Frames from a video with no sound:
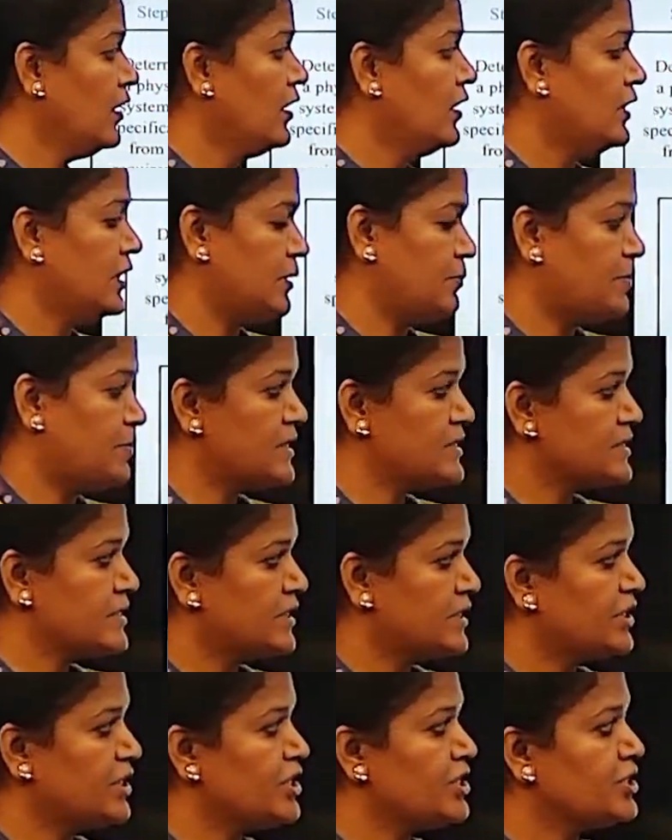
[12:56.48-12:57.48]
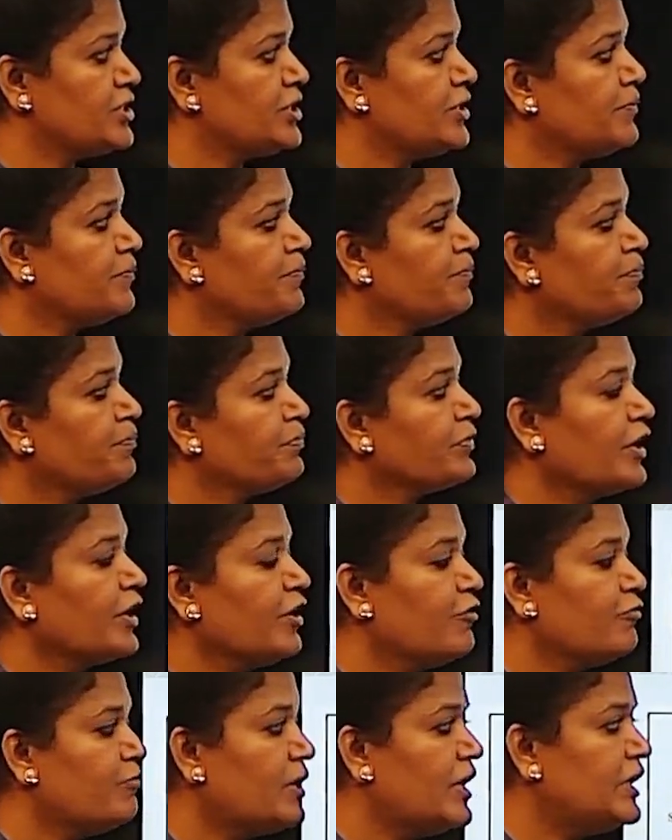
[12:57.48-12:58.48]
representation.
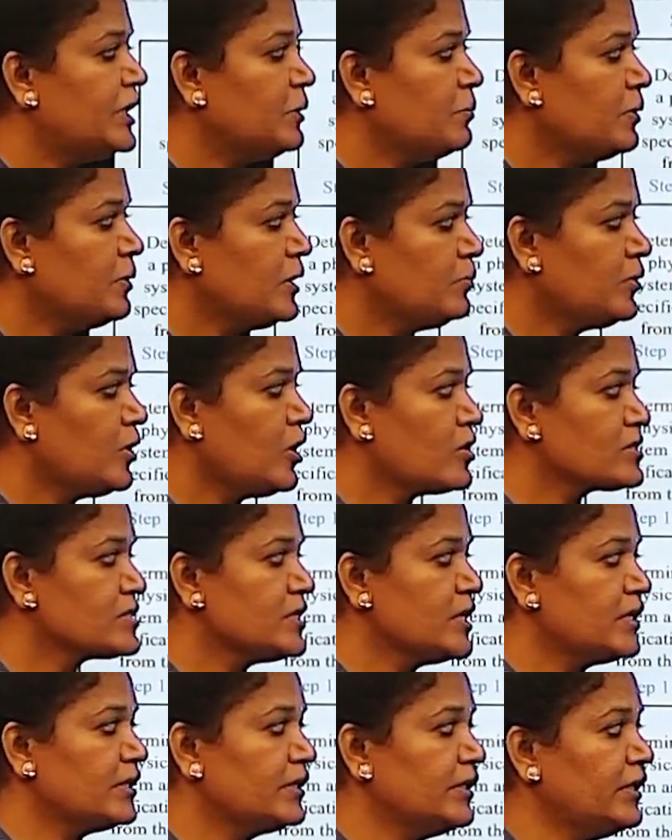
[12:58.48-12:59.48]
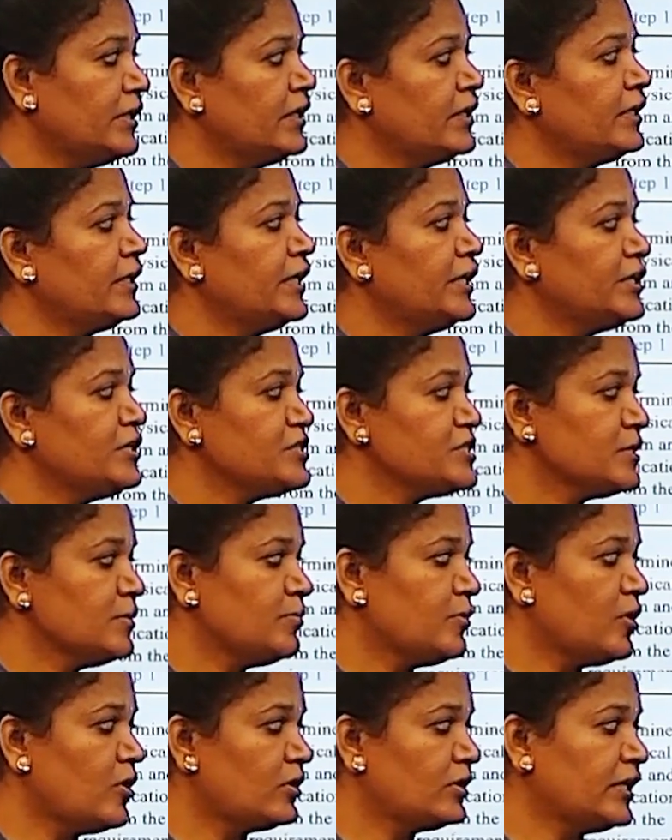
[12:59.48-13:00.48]
If multiple blocks are there, reduce the
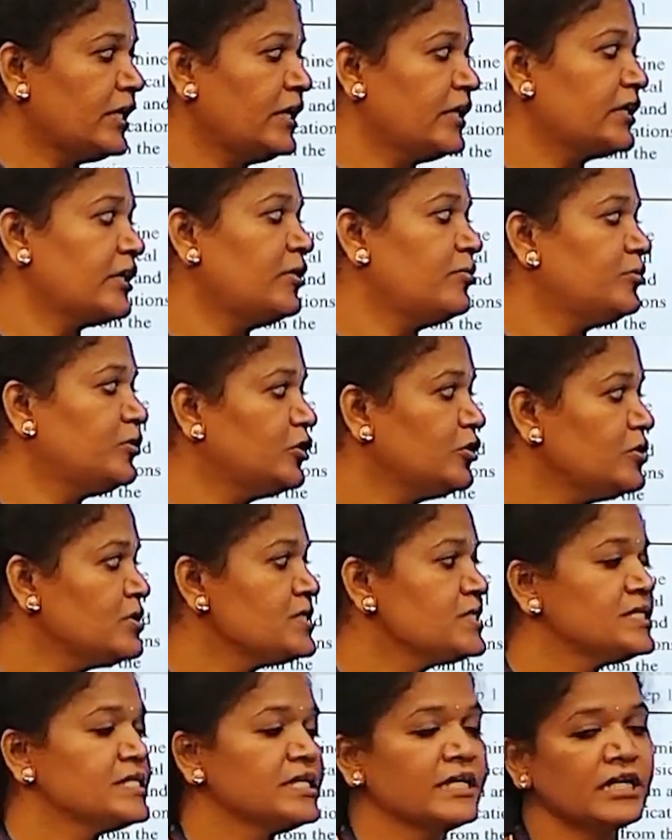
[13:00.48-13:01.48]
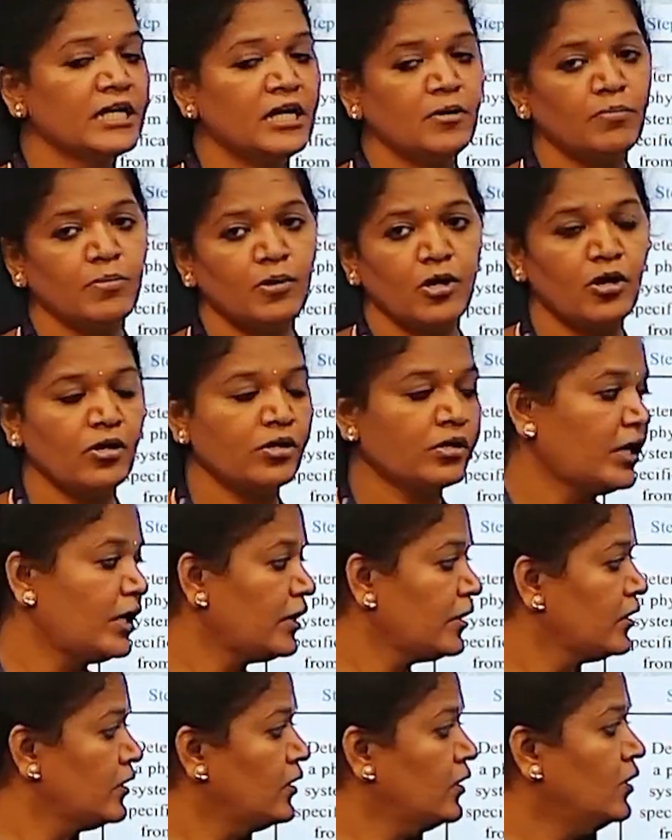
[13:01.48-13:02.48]
block diagram to single block or
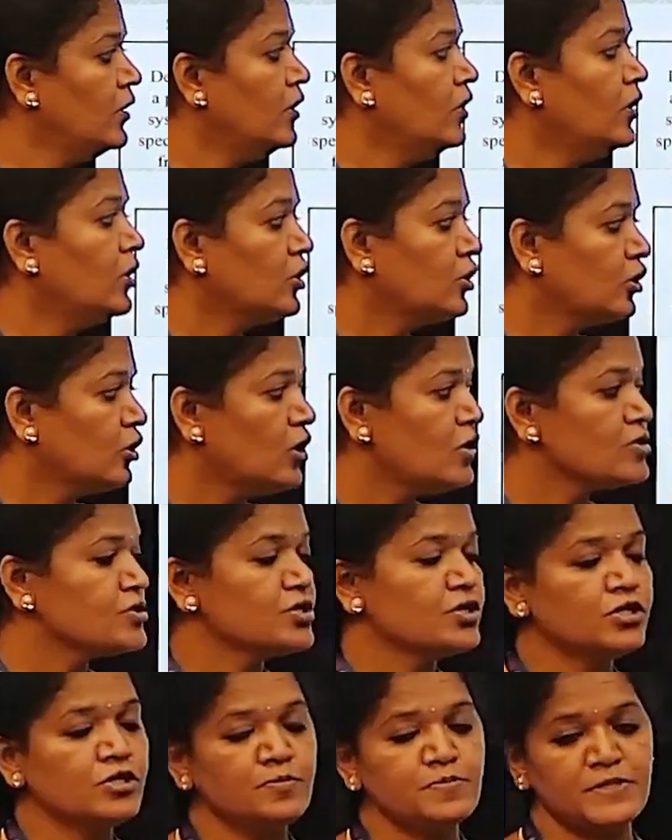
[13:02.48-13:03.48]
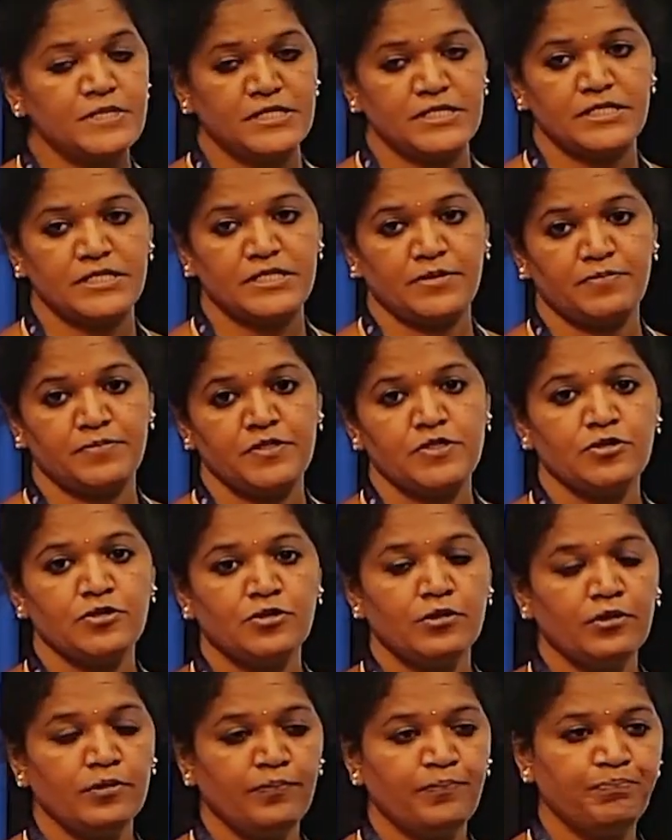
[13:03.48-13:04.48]
closed loop system.
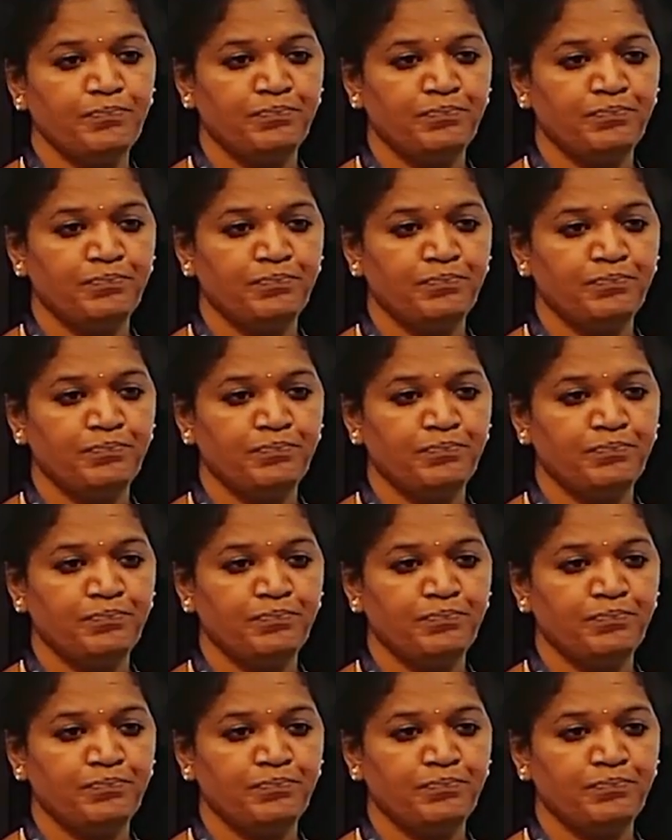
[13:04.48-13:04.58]
So,